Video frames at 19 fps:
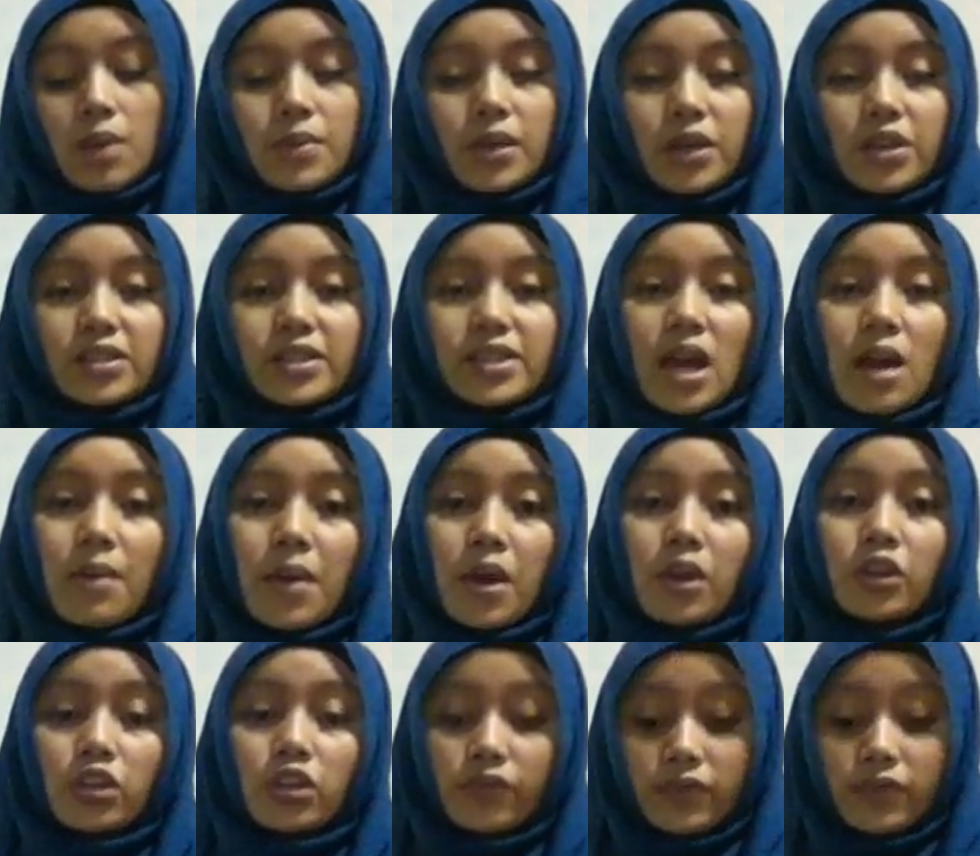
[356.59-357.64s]
because the
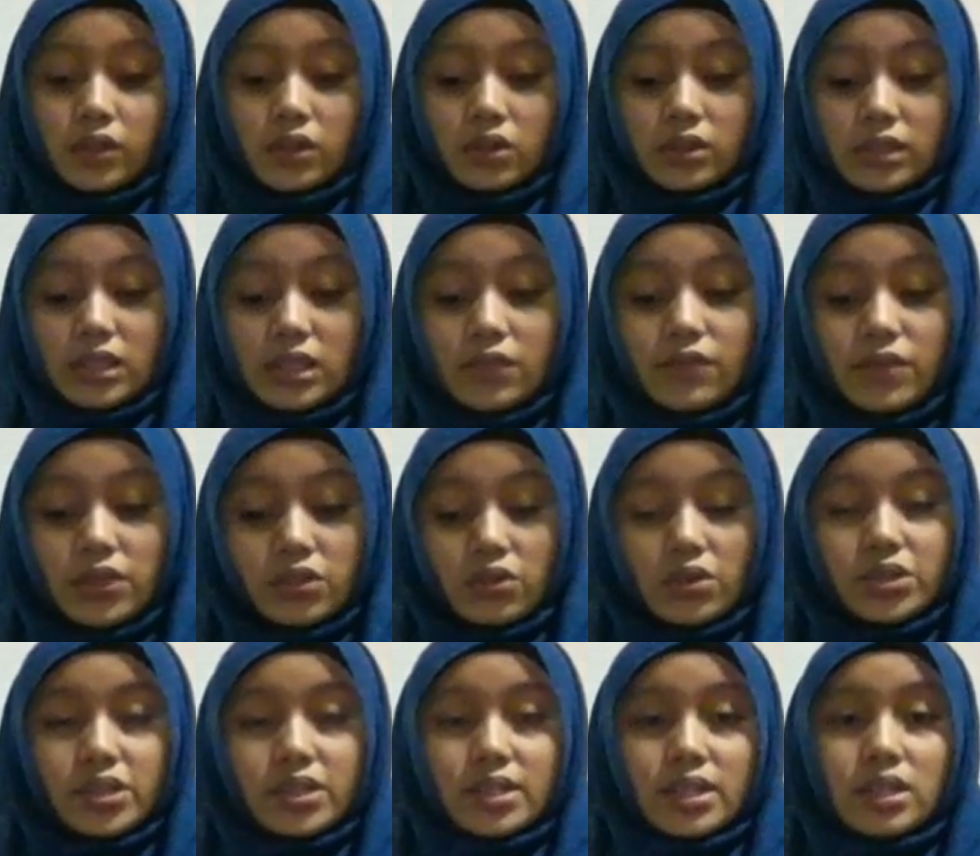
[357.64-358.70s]
amount of the cognitive
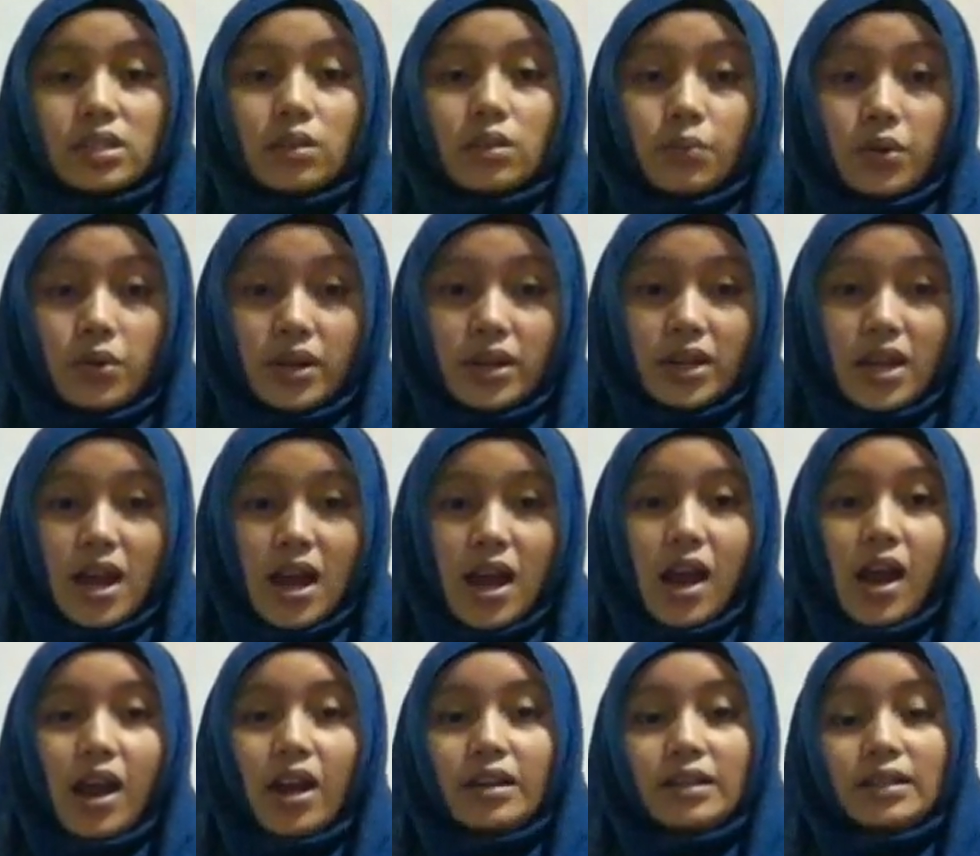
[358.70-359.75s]
resources in the brain
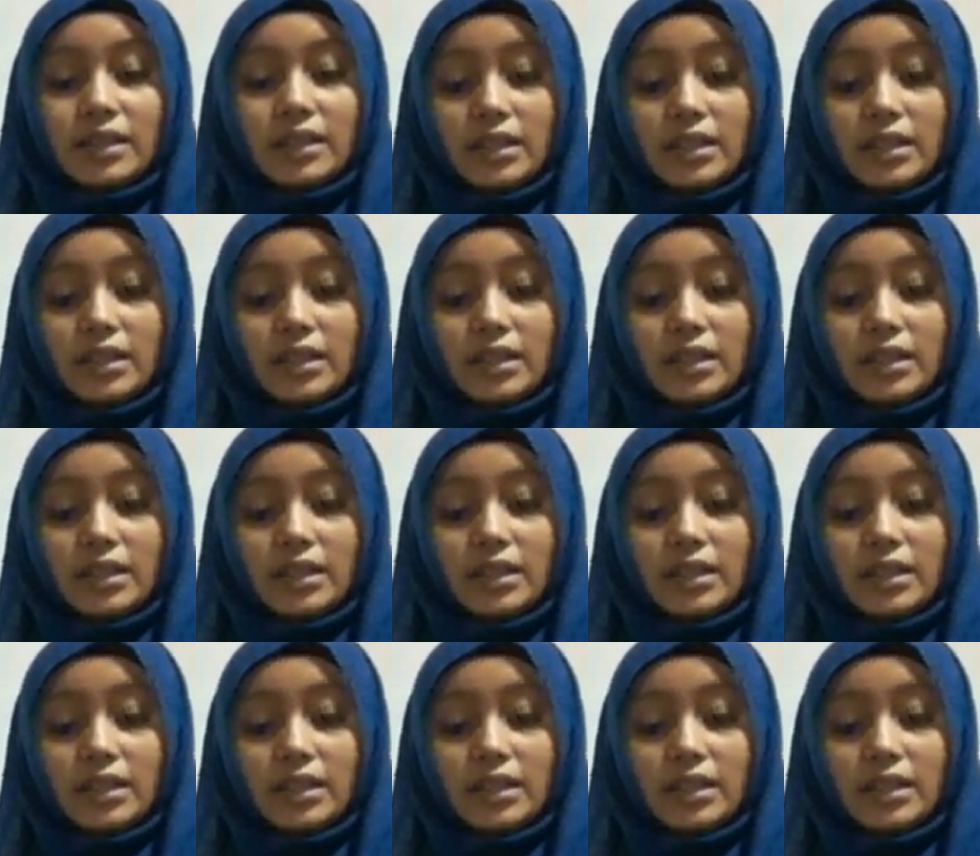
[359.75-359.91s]
are.